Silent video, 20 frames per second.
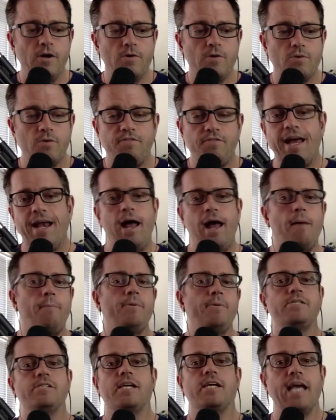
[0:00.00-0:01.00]
Well, if that
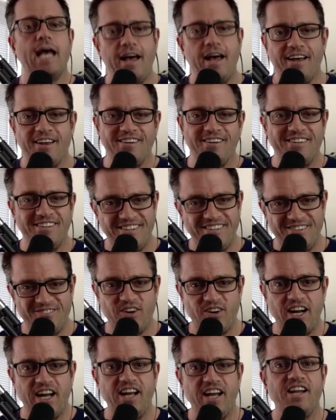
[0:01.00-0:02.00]
happens again,
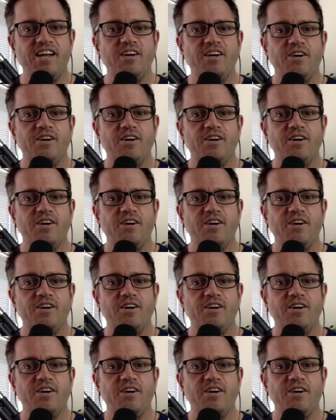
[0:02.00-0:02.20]
right?